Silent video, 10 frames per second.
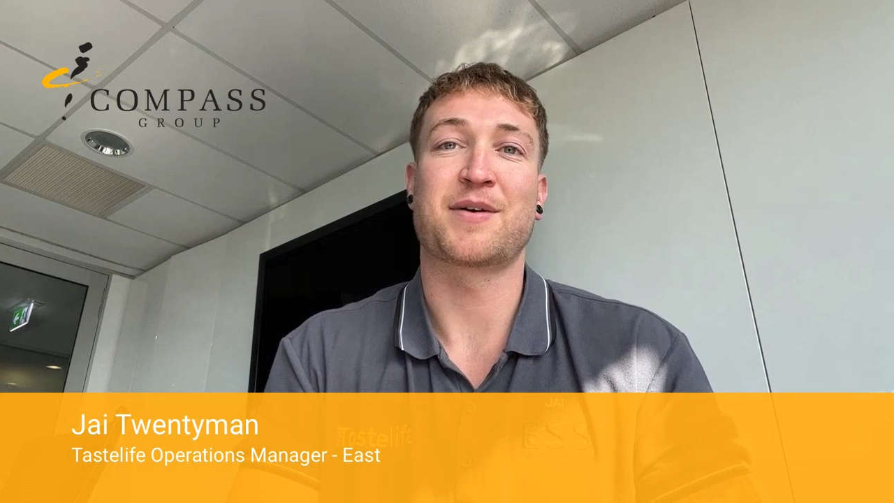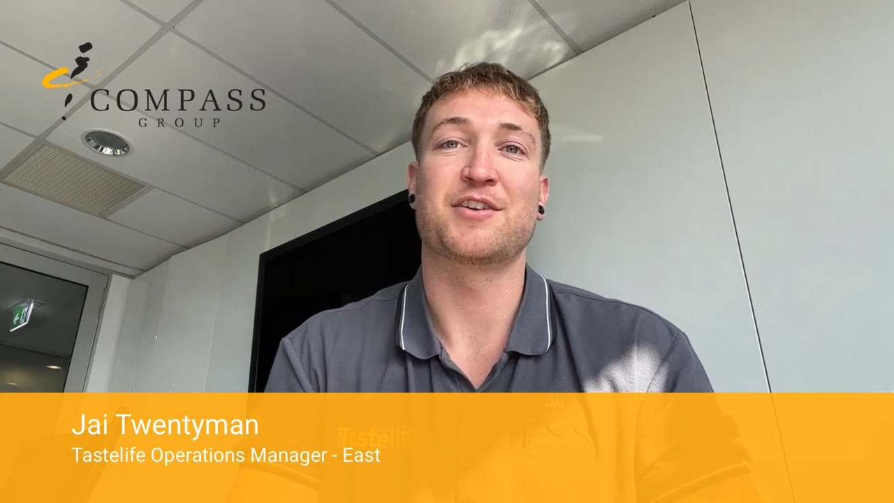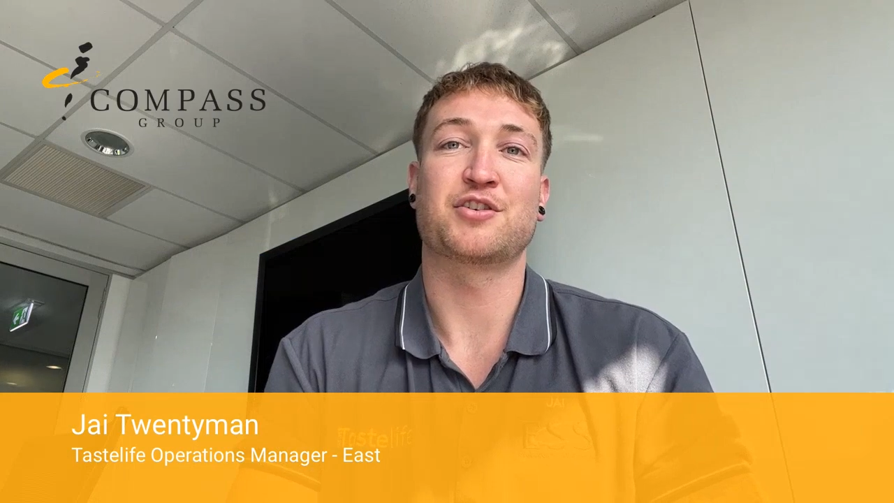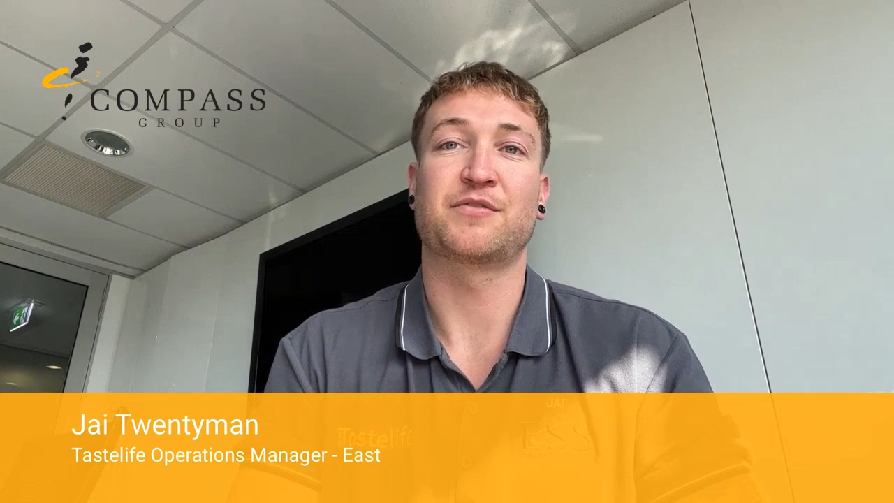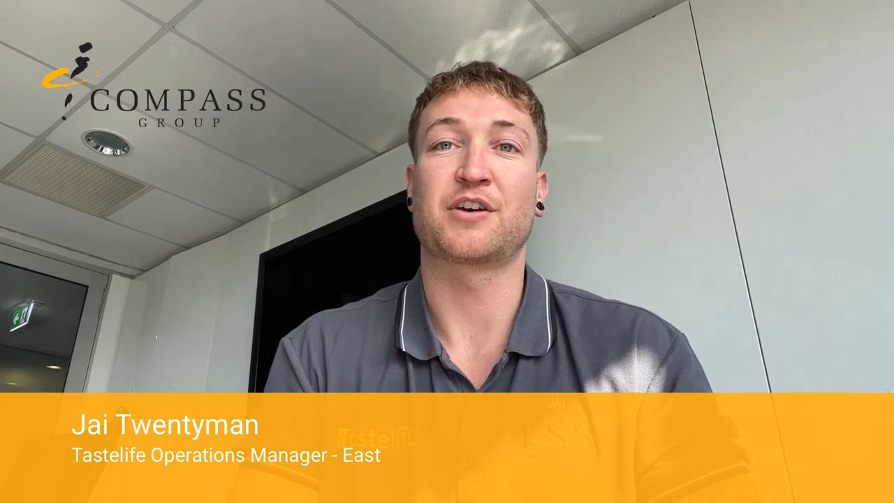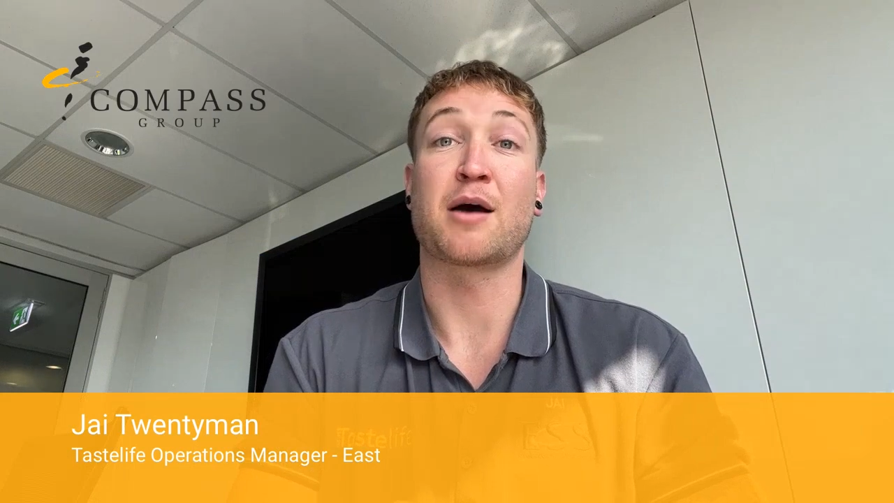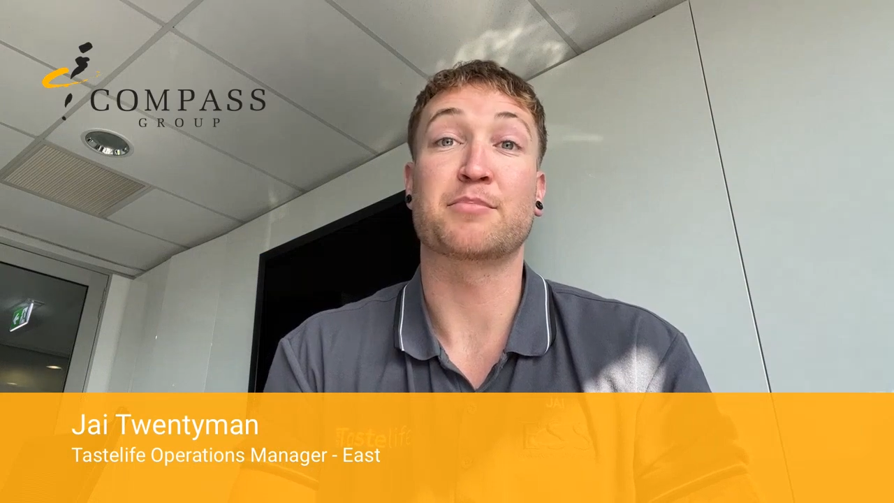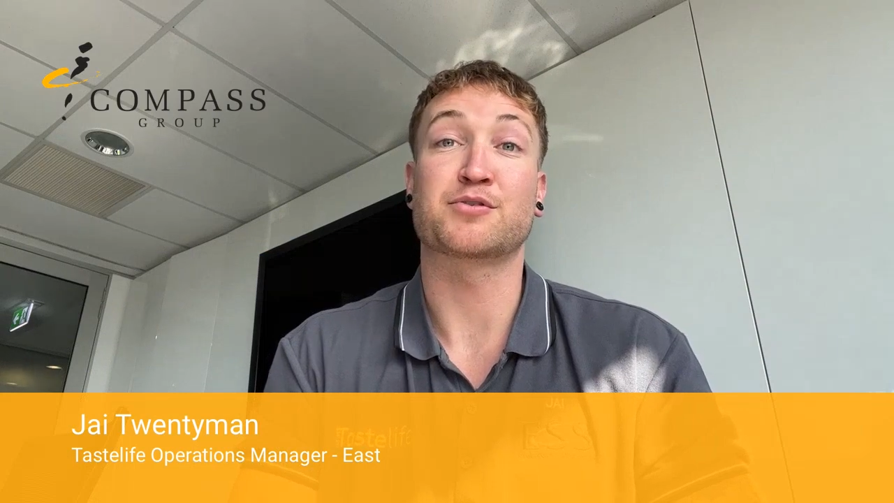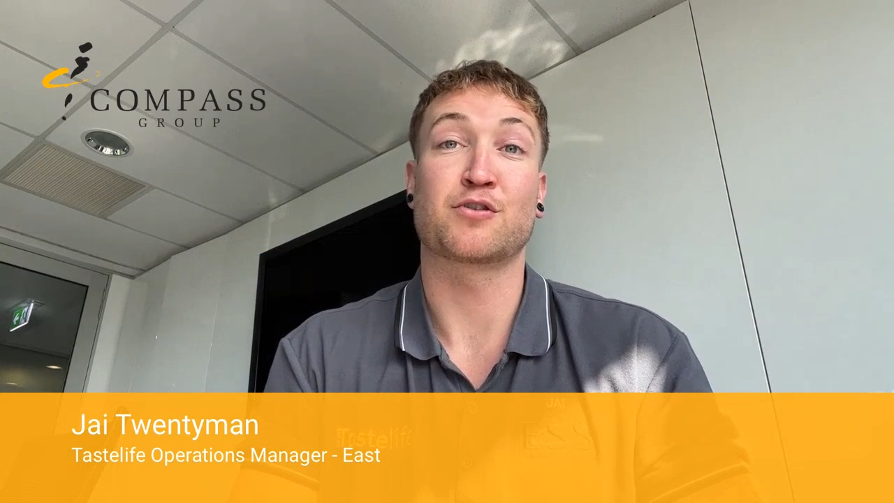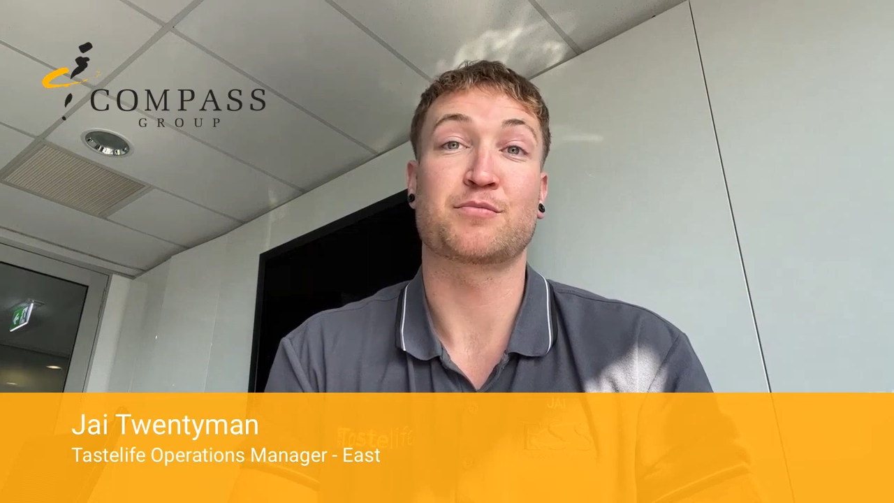Manager for
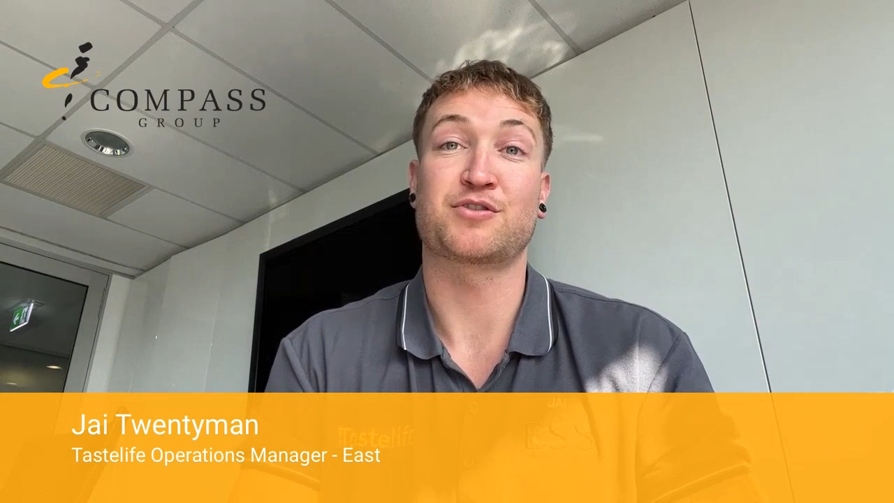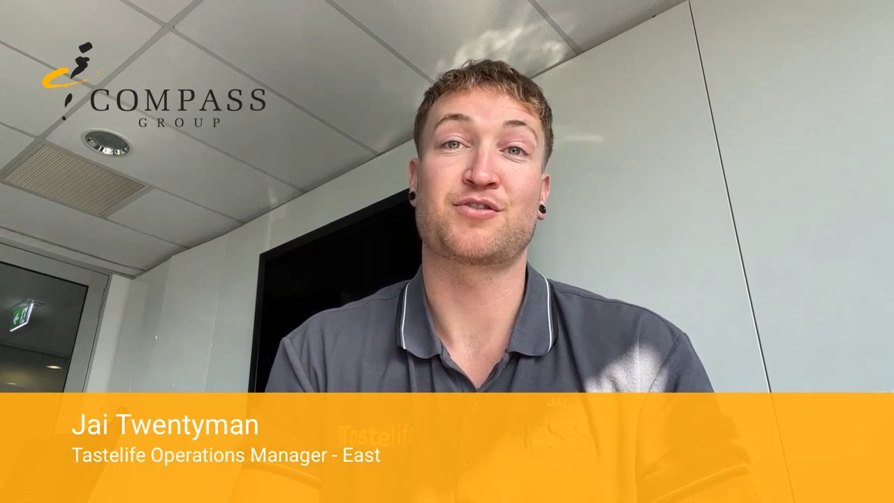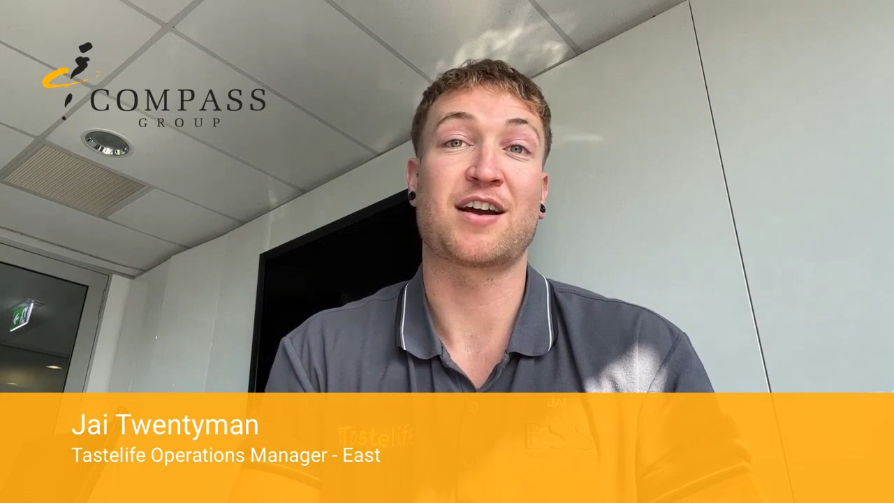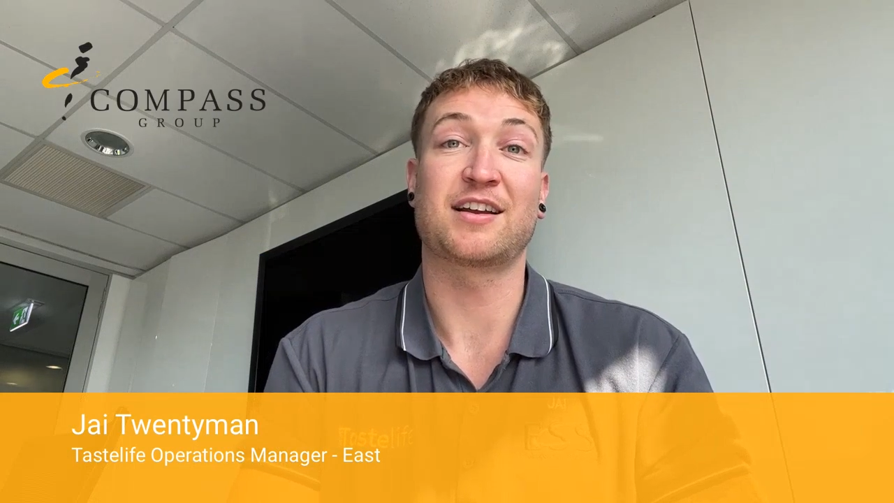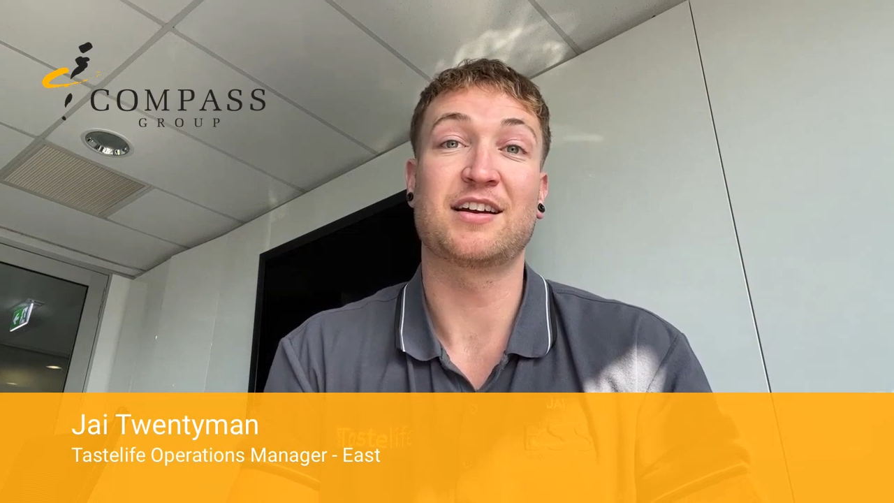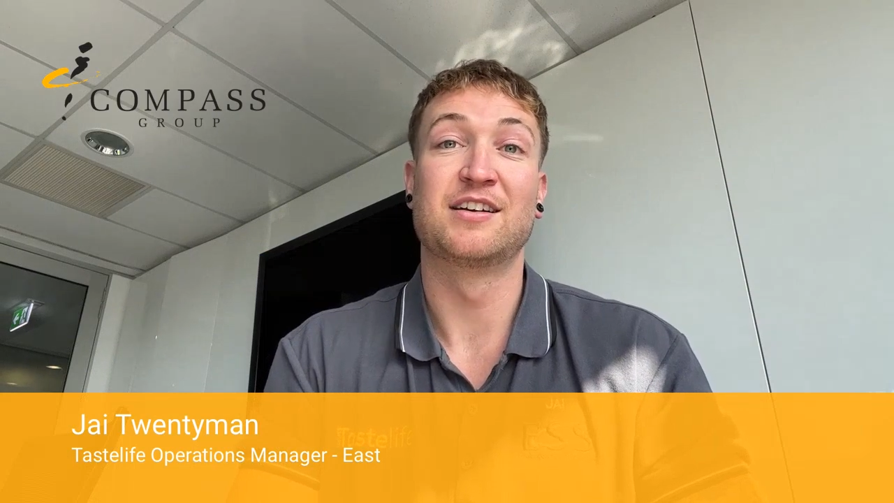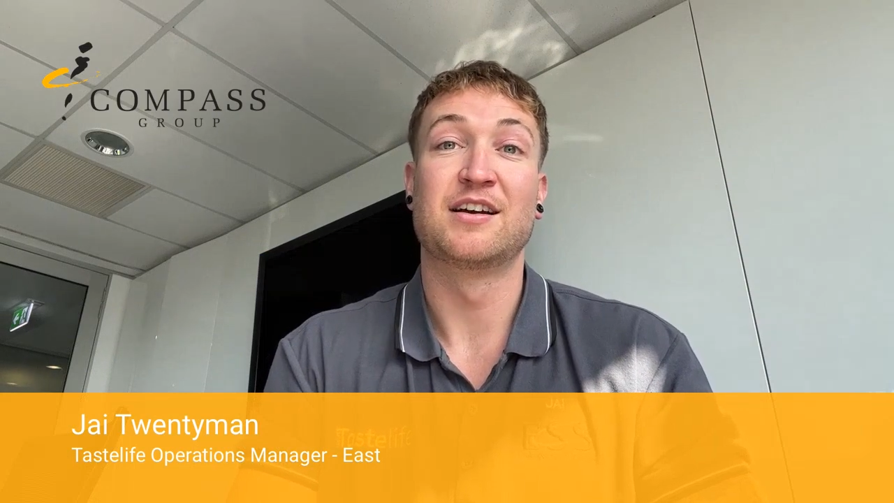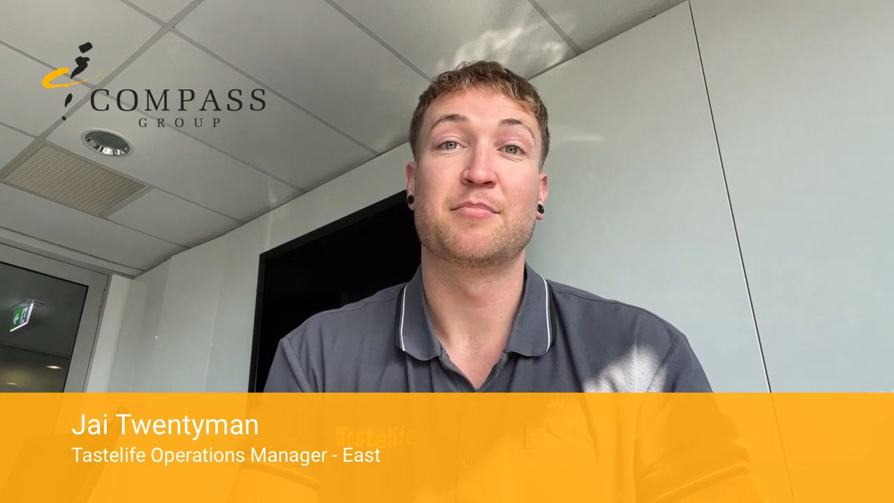Compass Group Australia,